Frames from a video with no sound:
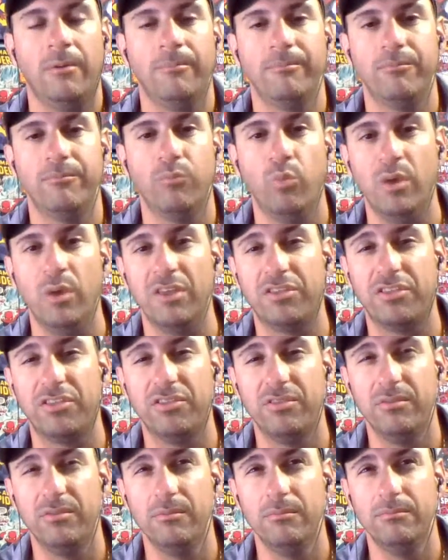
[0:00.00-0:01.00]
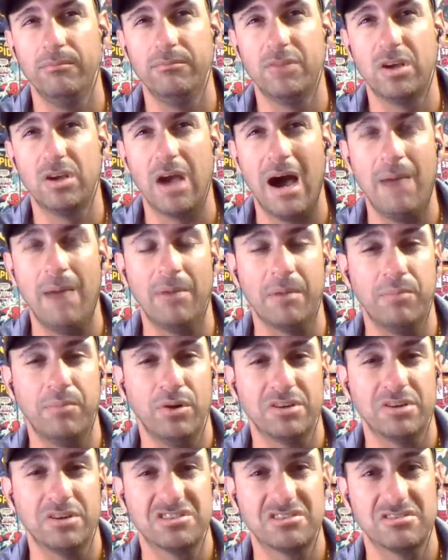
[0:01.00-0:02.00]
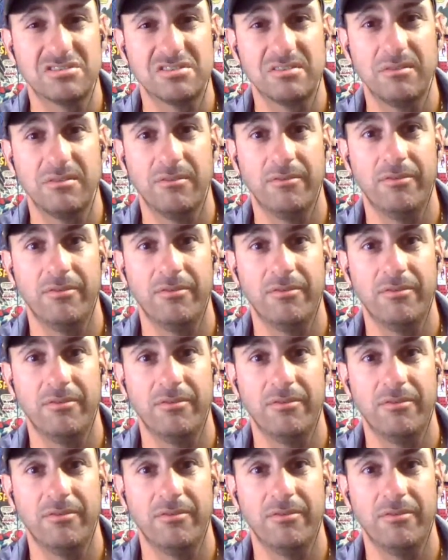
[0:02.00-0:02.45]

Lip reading: with comic books